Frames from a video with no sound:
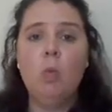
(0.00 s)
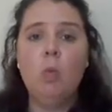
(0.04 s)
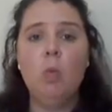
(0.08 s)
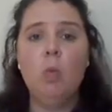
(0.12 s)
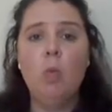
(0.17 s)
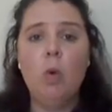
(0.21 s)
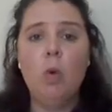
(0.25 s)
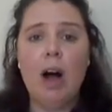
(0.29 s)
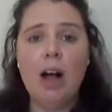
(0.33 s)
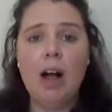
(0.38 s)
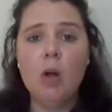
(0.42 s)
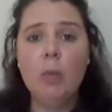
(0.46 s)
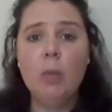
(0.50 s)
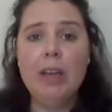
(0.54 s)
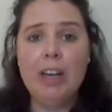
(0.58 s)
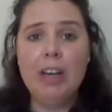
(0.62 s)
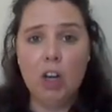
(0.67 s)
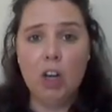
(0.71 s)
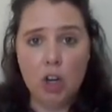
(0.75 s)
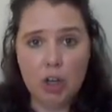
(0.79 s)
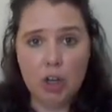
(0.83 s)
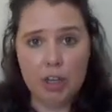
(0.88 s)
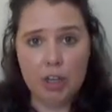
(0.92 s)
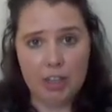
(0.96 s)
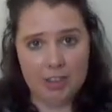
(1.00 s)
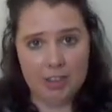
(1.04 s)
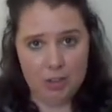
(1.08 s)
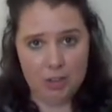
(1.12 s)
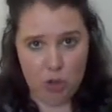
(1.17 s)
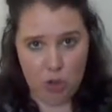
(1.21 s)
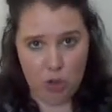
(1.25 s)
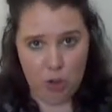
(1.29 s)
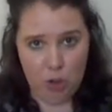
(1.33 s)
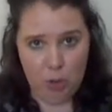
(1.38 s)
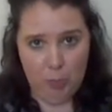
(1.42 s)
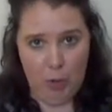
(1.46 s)
While we look at the
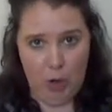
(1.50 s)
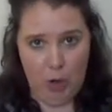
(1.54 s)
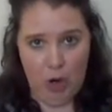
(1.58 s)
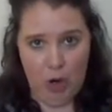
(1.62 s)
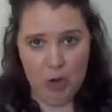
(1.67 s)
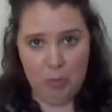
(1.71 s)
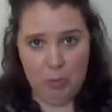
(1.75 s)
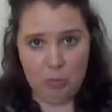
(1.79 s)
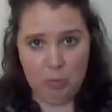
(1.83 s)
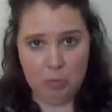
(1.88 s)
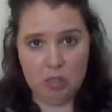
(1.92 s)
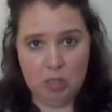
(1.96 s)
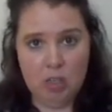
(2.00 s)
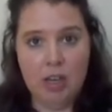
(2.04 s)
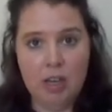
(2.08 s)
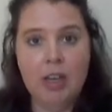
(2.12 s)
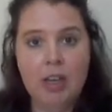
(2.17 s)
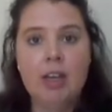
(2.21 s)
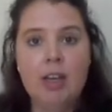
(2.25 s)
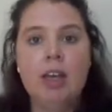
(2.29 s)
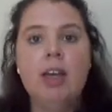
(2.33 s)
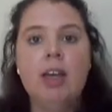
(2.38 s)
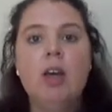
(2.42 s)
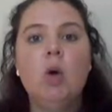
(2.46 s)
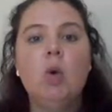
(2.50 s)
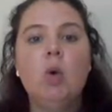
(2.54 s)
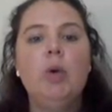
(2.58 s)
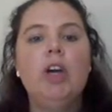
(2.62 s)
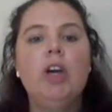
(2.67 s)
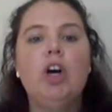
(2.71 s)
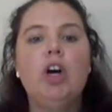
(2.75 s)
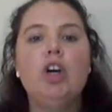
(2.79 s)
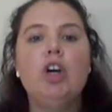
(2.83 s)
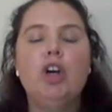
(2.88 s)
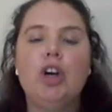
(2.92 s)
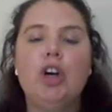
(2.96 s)
two poems,
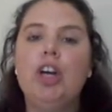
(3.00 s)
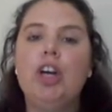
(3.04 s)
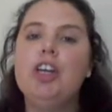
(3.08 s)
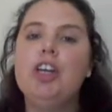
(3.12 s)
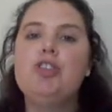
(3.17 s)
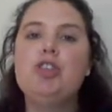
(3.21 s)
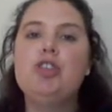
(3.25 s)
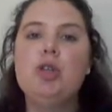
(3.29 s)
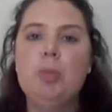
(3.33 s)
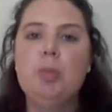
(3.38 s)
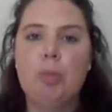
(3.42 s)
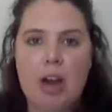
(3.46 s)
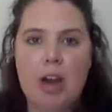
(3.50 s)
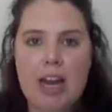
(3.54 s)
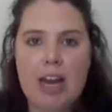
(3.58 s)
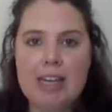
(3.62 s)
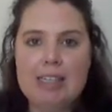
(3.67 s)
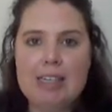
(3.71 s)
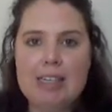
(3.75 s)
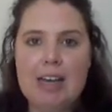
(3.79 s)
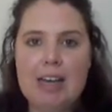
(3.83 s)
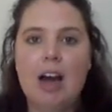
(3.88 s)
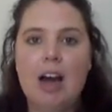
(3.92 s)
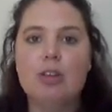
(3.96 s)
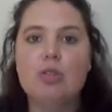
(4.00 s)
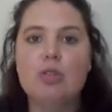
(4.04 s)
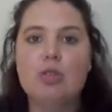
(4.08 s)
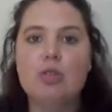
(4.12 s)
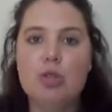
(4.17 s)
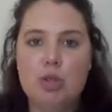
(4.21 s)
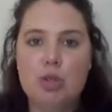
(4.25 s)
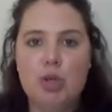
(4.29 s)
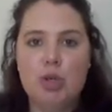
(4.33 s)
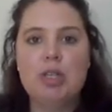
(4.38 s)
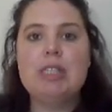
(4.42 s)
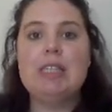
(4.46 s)
we are going to break down
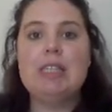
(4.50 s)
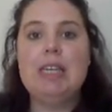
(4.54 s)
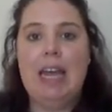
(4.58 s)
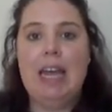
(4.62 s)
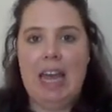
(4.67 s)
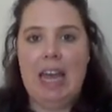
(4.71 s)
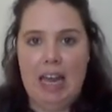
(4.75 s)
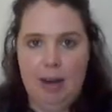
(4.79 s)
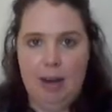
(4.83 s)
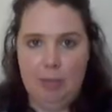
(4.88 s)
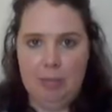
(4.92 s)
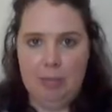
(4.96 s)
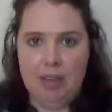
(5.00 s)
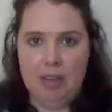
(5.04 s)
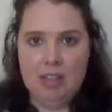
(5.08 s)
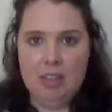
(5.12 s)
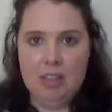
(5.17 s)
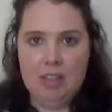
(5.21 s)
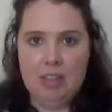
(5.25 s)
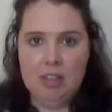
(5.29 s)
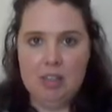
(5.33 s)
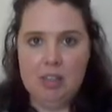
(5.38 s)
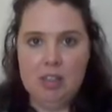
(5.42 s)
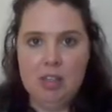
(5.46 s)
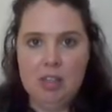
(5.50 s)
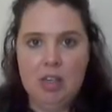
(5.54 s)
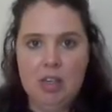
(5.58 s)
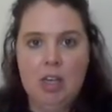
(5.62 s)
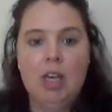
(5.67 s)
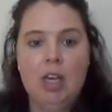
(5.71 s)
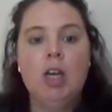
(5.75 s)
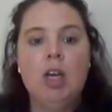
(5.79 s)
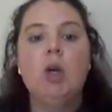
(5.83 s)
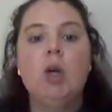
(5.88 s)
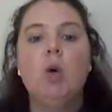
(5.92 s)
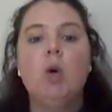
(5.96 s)
certain elements.
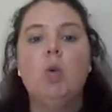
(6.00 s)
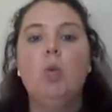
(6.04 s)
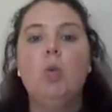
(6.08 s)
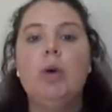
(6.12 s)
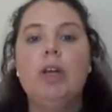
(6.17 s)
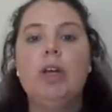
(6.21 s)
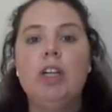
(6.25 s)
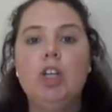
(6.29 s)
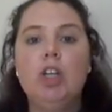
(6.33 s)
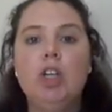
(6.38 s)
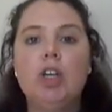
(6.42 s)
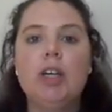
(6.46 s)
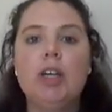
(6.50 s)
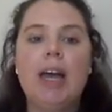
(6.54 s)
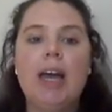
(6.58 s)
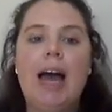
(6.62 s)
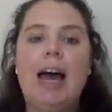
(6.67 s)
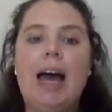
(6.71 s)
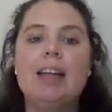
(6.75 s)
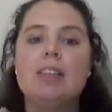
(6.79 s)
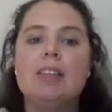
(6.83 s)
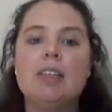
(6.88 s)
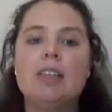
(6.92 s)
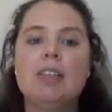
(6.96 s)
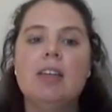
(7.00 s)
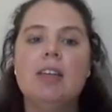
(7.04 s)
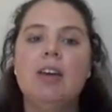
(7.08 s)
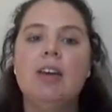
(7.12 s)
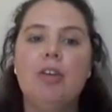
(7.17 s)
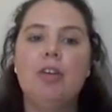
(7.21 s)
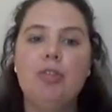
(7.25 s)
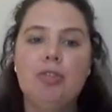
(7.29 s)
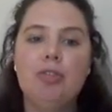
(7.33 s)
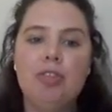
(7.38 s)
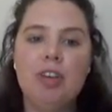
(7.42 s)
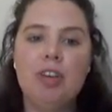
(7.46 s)
We'll look at
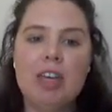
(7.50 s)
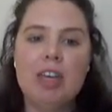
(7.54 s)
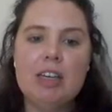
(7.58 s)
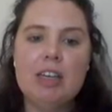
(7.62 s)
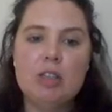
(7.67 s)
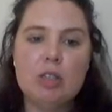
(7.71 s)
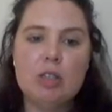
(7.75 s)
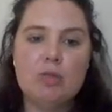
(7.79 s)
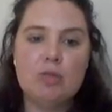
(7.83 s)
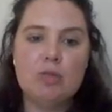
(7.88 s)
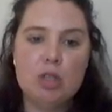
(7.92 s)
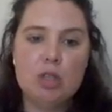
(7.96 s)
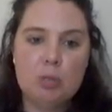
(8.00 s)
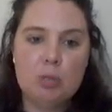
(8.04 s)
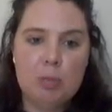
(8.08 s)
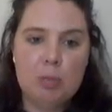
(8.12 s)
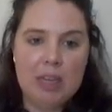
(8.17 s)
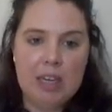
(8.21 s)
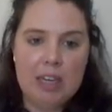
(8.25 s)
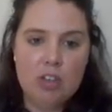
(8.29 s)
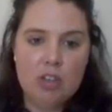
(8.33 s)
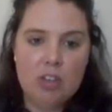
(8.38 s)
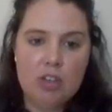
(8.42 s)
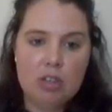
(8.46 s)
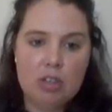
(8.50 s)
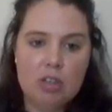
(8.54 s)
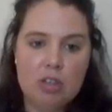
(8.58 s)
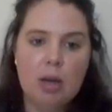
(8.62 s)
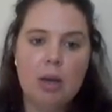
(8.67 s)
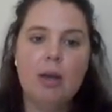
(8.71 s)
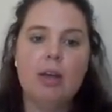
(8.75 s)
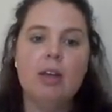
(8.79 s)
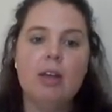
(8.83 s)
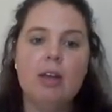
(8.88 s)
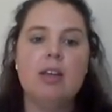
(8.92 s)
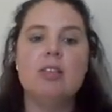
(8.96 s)
figures of speech,
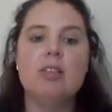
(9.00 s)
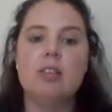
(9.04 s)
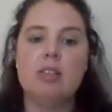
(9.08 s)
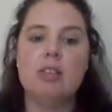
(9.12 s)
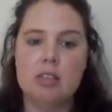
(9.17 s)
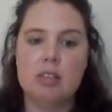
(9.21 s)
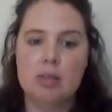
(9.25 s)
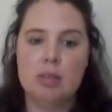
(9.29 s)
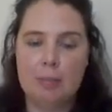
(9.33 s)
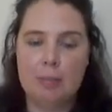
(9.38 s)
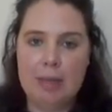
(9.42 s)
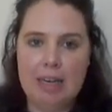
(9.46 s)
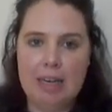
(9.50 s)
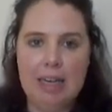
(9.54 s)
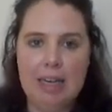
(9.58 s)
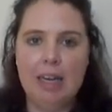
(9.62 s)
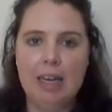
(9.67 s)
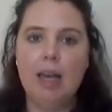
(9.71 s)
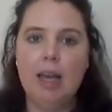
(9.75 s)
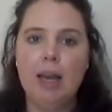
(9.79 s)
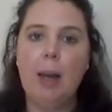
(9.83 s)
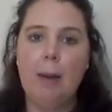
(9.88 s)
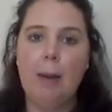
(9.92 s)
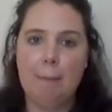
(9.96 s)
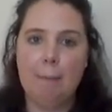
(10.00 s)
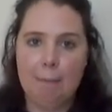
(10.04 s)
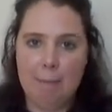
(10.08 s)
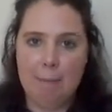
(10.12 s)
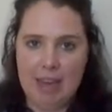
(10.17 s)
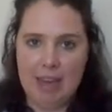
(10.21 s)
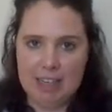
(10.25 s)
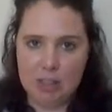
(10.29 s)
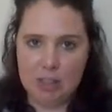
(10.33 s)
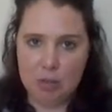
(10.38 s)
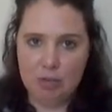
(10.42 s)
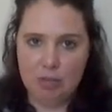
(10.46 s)
simile,
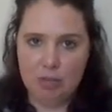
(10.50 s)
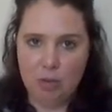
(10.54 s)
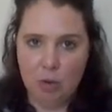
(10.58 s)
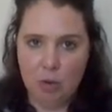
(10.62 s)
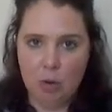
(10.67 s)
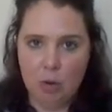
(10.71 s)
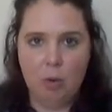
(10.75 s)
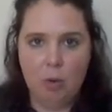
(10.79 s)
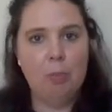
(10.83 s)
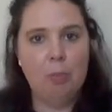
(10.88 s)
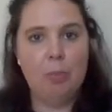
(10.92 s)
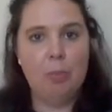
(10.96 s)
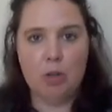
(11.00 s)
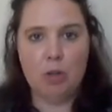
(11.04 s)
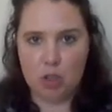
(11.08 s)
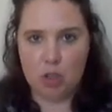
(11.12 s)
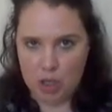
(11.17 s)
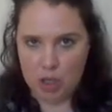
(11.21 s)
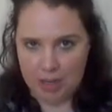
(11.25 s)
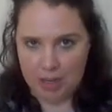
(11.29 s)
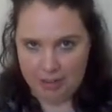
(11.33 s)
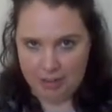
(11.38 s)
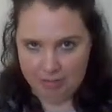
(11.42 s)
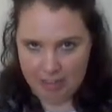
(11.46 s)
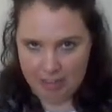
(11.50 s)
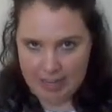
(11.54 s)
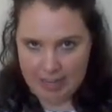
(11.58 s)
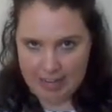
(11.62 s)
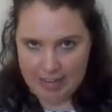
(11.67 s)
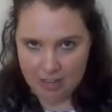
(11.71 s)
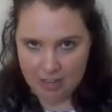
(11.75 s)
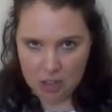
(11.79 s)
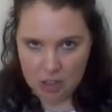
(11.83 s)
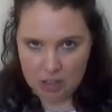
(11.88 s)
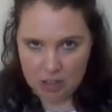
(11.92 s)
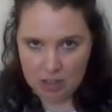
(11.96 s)
metaphor,
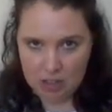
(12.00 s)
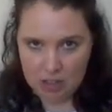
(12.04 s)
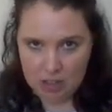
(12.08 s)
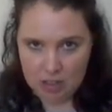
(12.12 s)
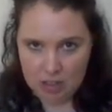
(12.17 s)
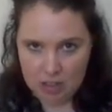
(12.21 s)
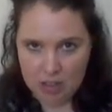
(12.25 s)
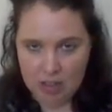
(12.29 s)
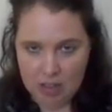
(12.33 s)
personification.